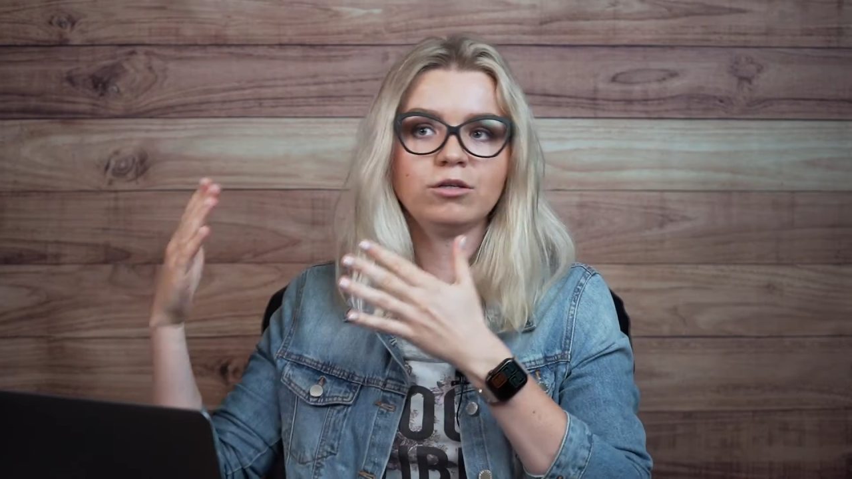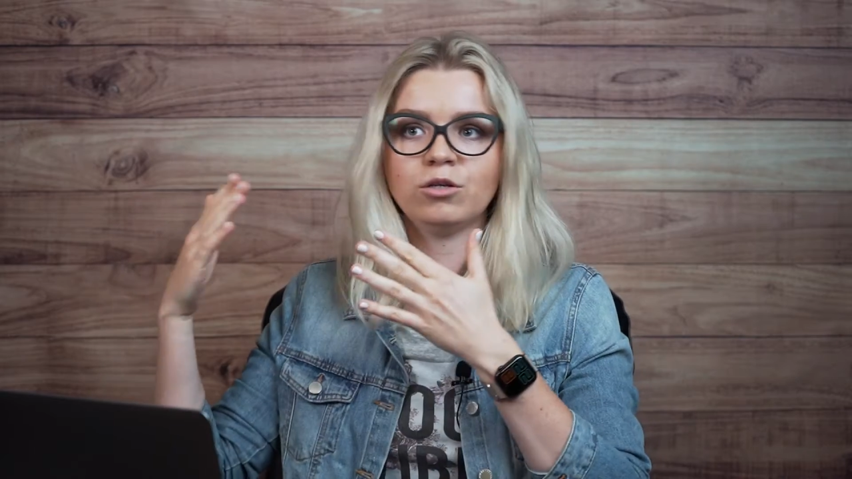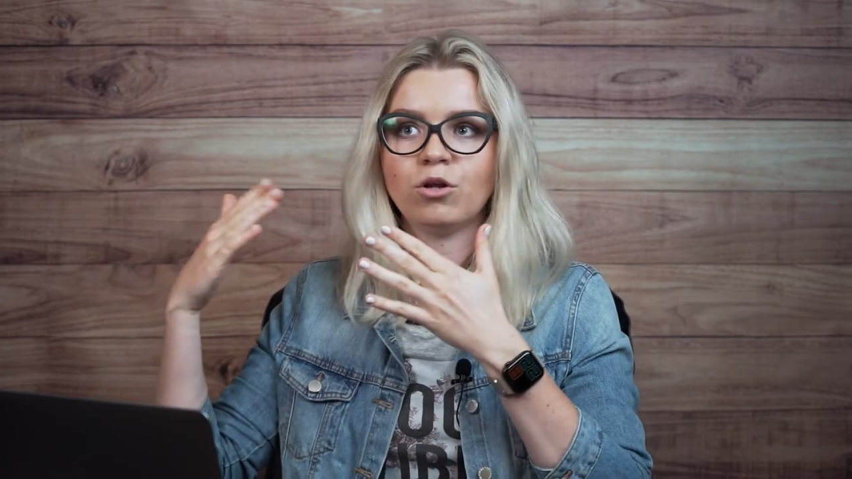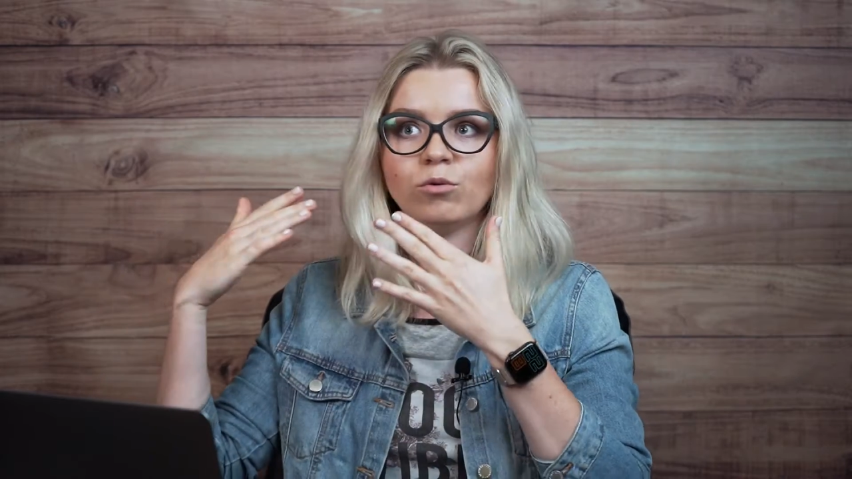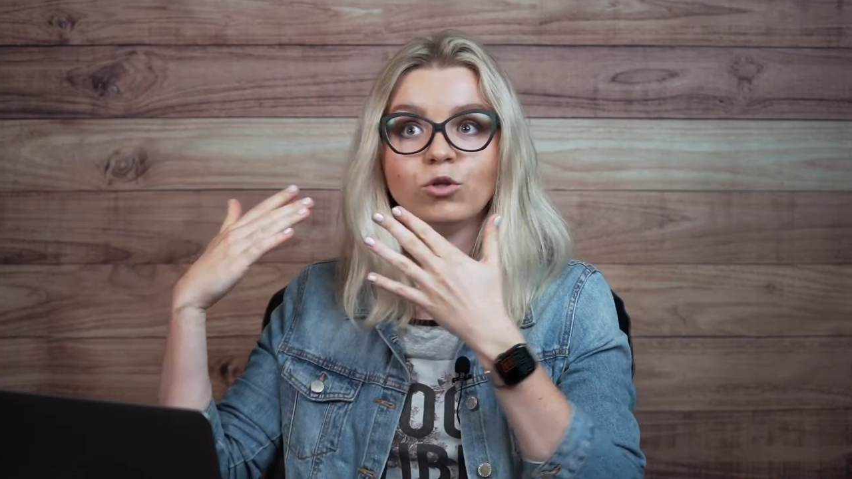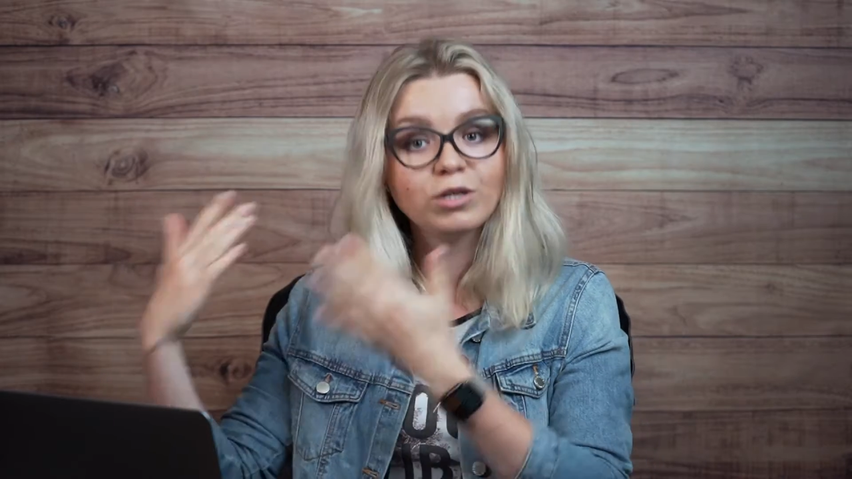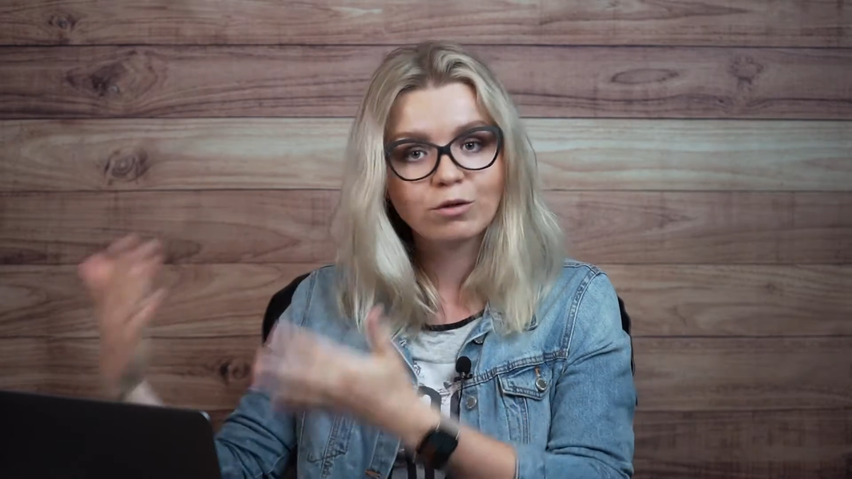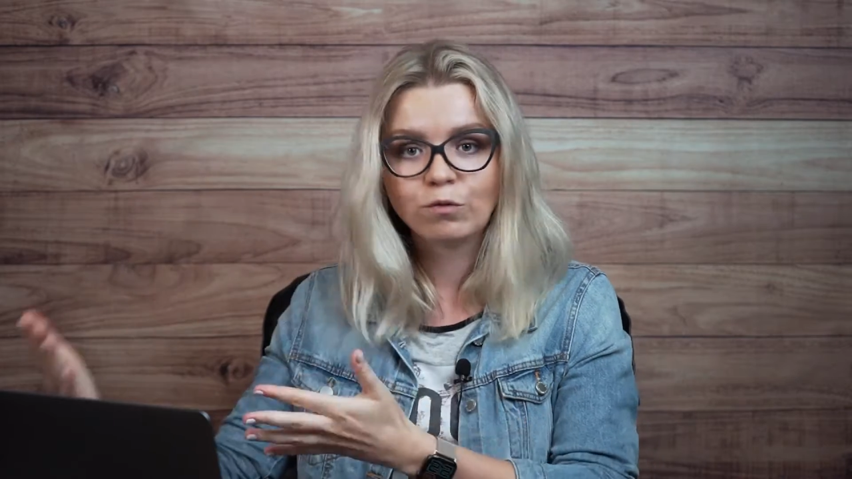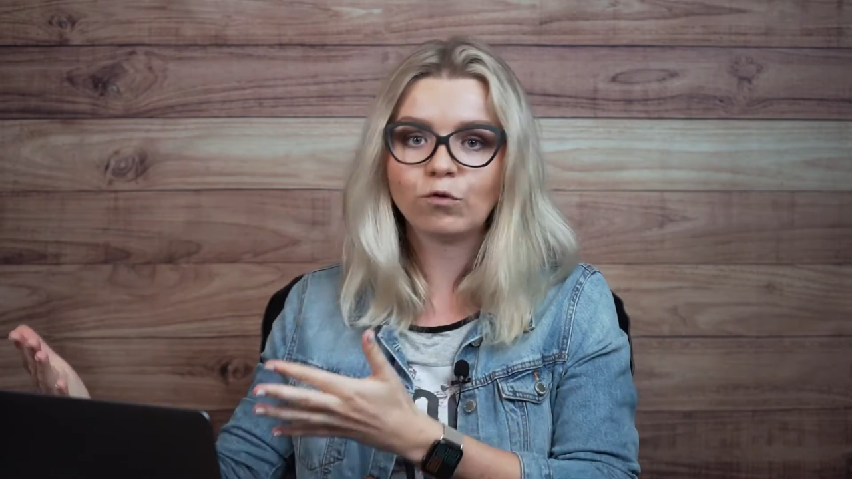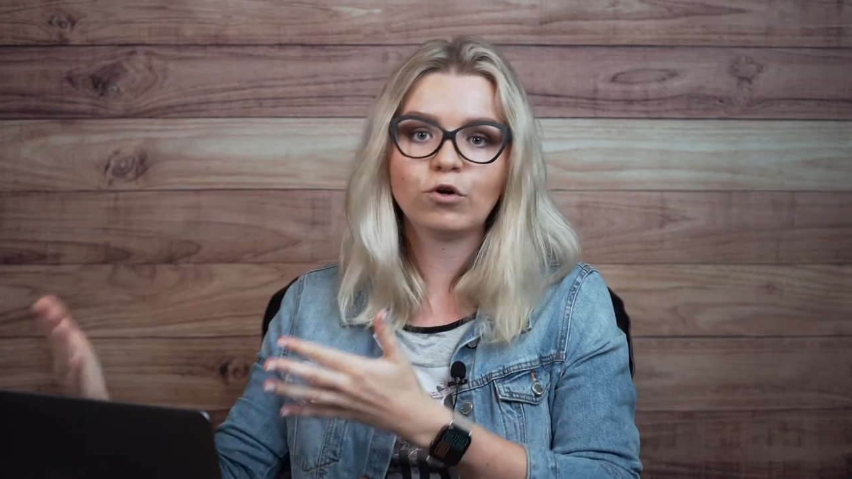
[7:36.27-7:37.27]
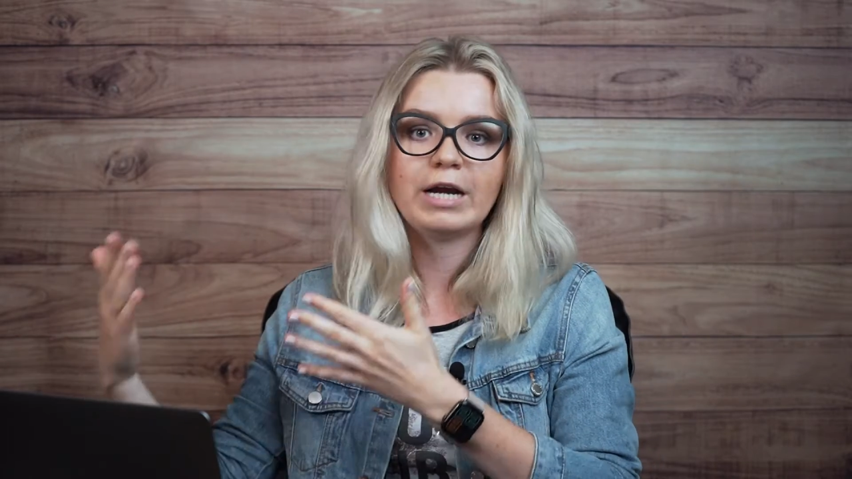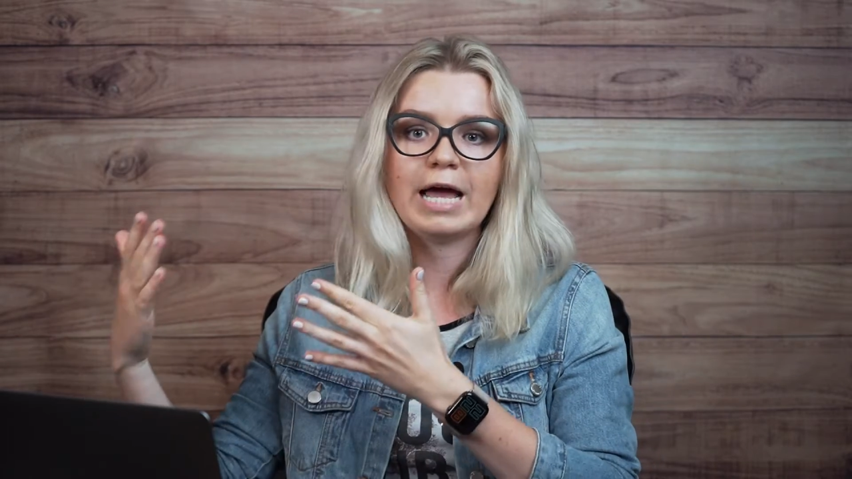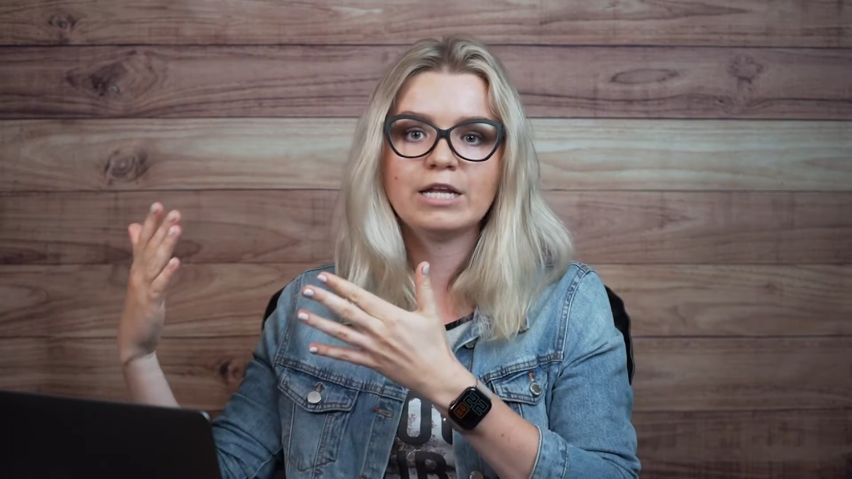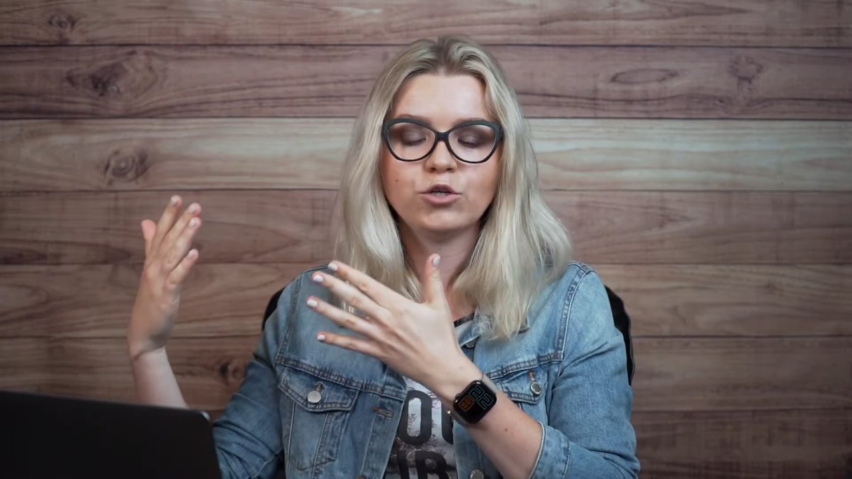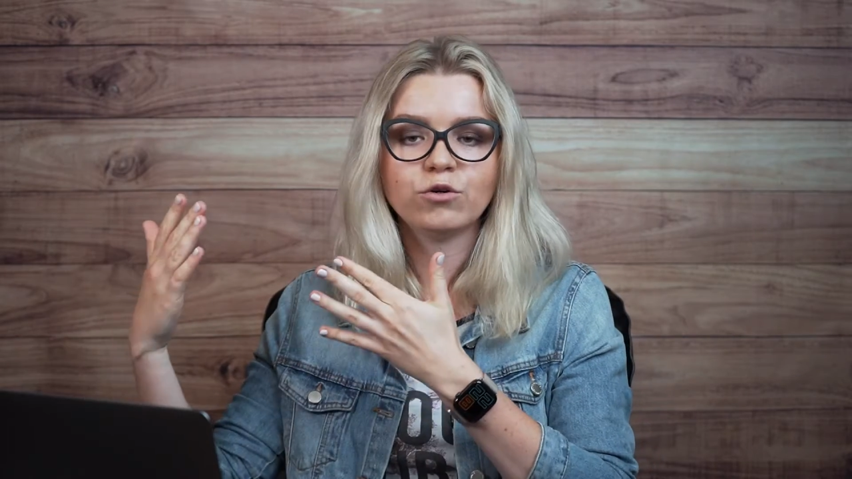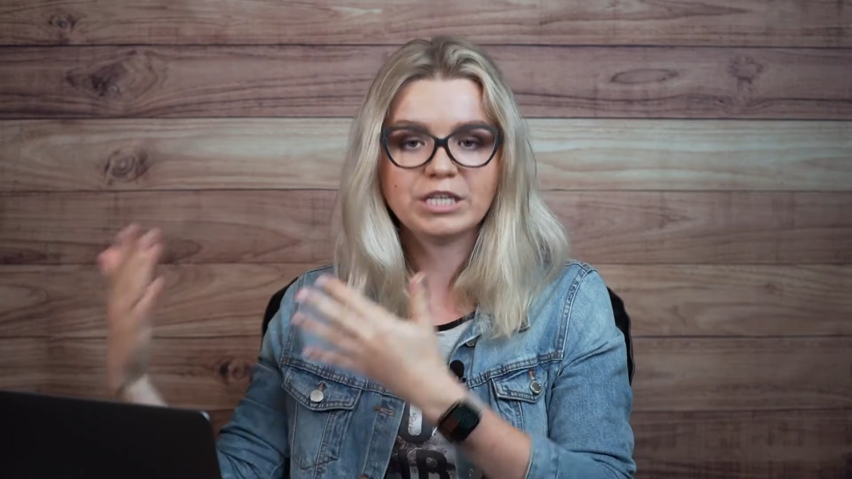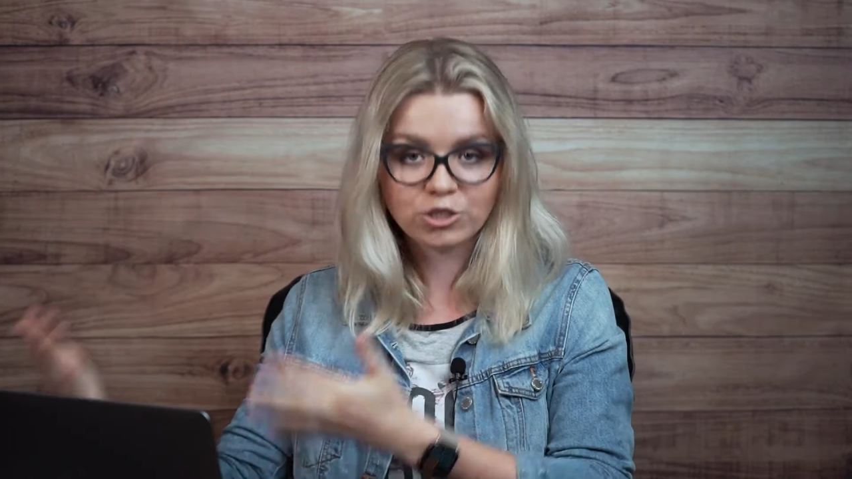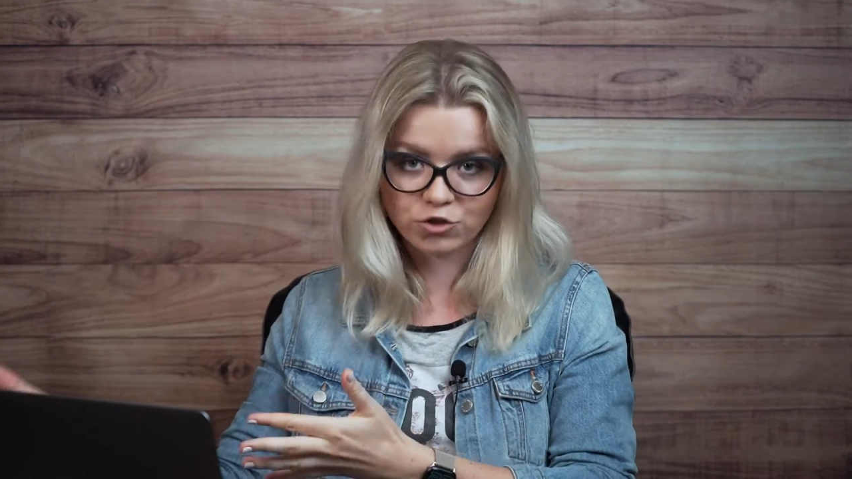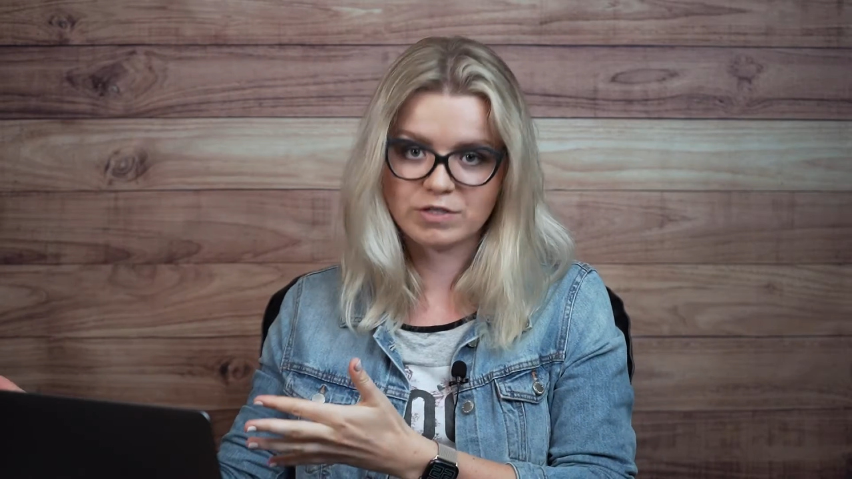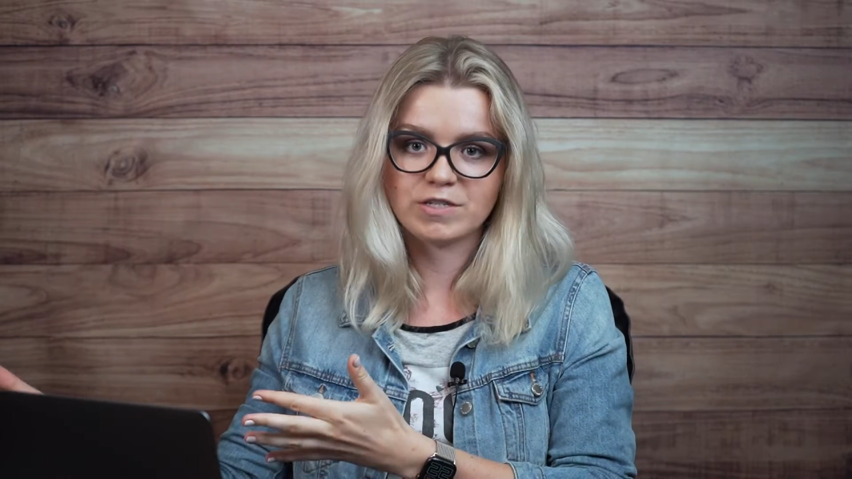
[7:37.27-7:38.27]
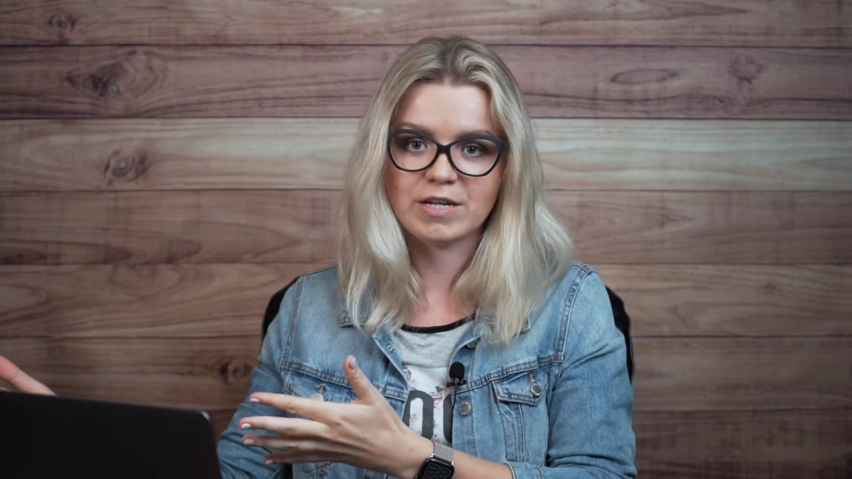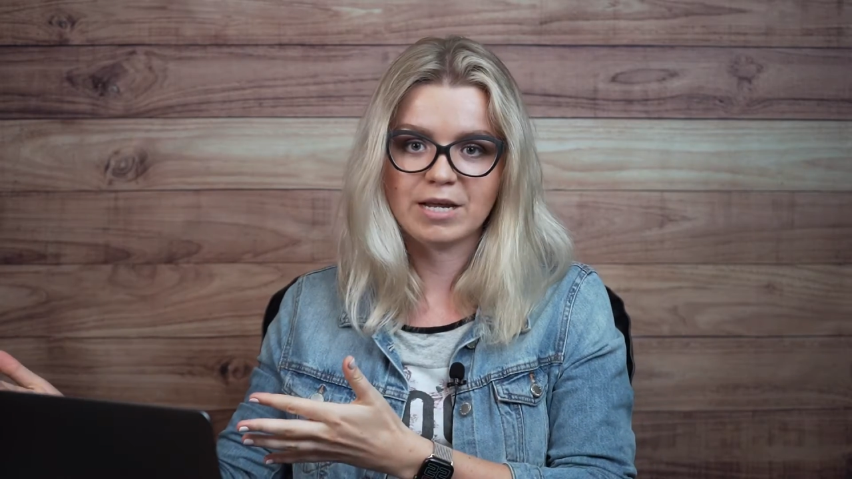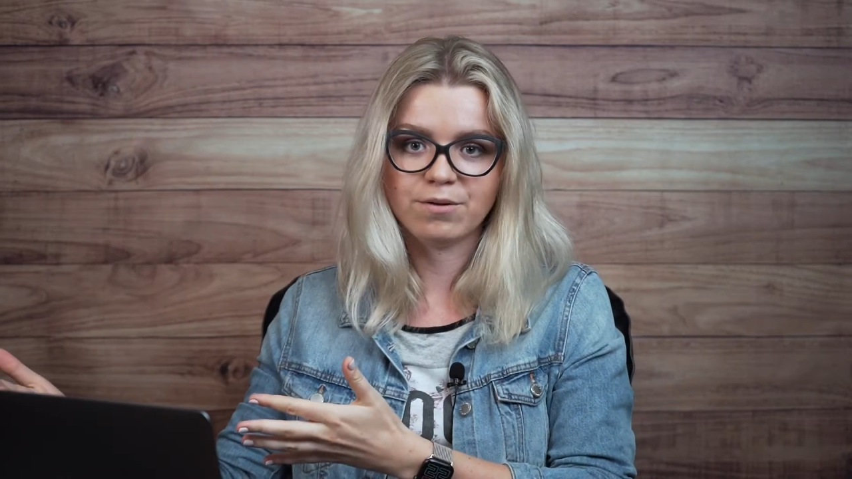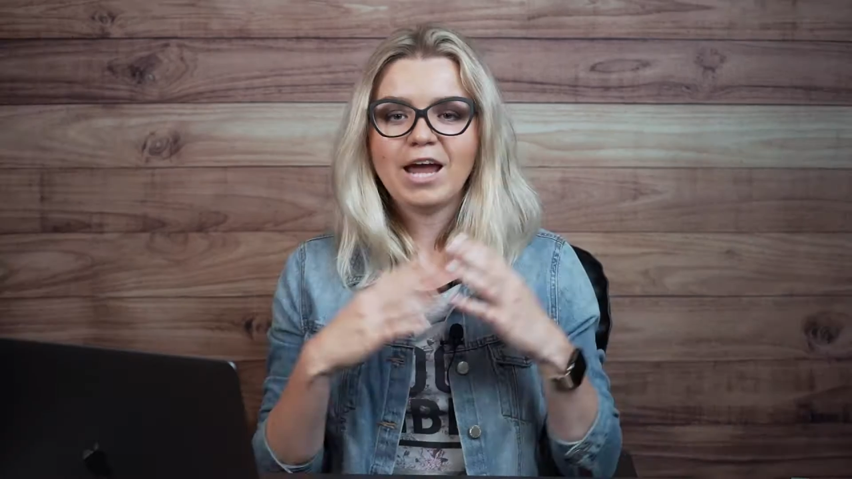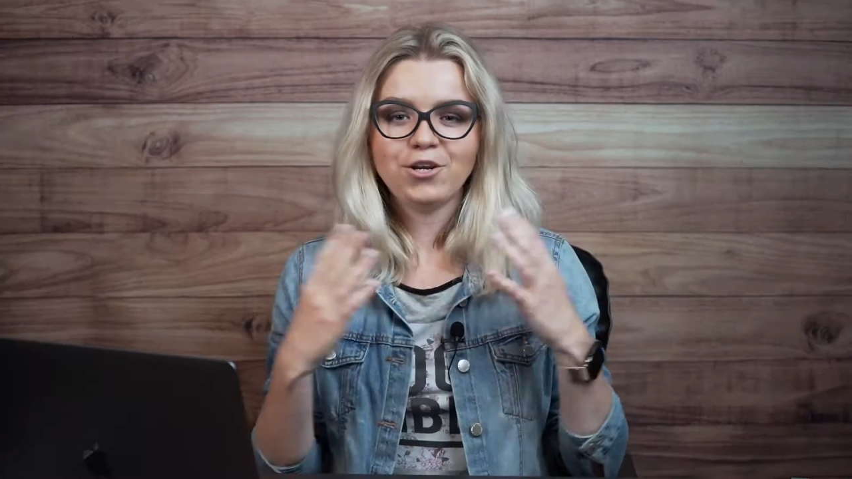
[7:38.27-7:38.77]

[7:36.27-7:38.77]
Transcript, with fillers: you know, looking for and you're interested in.